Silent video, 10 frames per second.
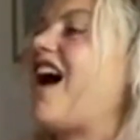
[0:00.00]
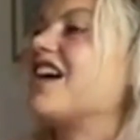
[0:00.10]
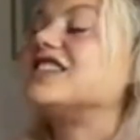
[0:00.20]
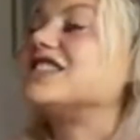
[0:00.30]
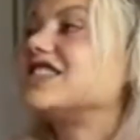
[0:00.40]

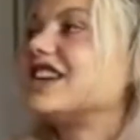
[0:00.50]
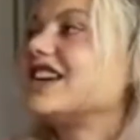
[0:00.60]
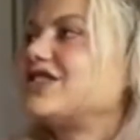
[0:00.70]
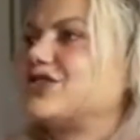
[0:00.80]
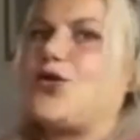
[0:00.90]
I just
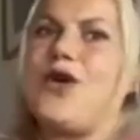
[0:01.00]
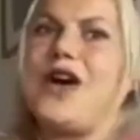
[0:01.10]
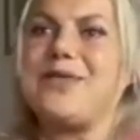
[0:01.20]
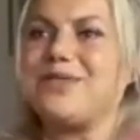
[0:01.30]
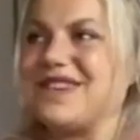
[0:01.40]
got so
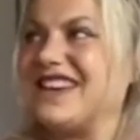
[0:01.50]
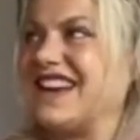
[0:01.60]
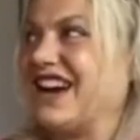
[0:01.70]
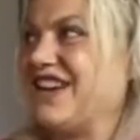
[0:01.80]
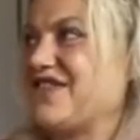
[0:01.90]

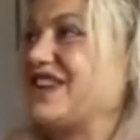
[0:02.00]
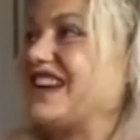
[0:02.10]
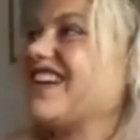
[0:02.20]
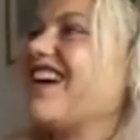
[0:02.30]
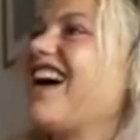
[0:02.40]
happy. I'm
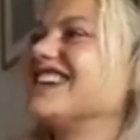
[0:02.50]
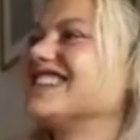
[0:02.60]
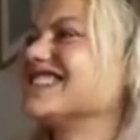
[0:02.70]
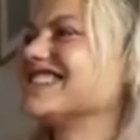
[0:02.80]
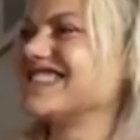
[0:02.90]
feeling, oh,
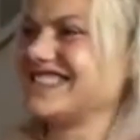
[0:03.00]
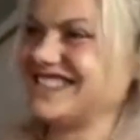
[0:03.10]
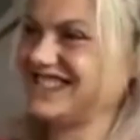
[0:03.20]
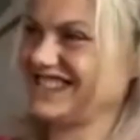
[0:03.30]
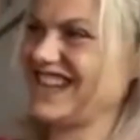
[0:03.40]

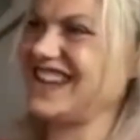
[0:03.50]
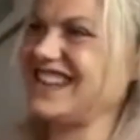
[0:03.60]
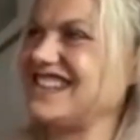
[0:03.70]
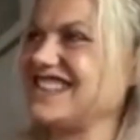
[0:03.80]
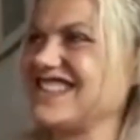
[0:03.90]

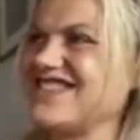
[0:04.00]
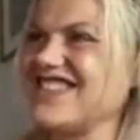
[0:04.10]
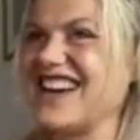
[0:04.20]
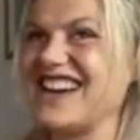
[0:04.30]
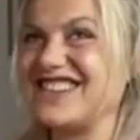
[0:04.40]
that doesn't
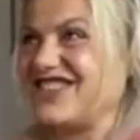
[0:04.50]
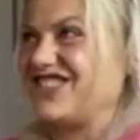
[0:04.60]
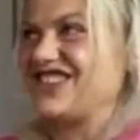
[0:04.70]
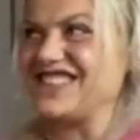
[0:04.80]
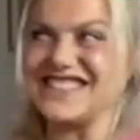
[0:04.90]
matter. The
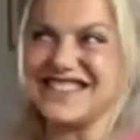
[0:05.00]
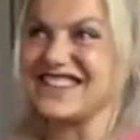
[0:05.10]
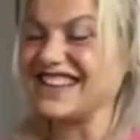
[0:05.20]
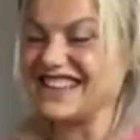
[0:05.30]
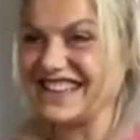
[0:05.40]
world is
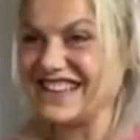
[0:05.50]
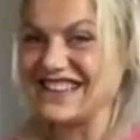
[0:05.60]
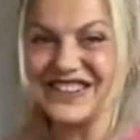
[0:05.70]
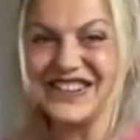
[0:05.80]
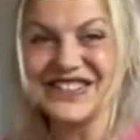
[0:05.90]
great,
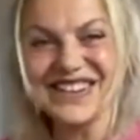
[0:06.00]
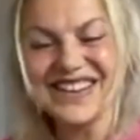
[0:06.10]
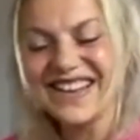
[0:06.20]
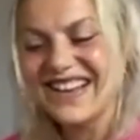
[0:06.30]
you know?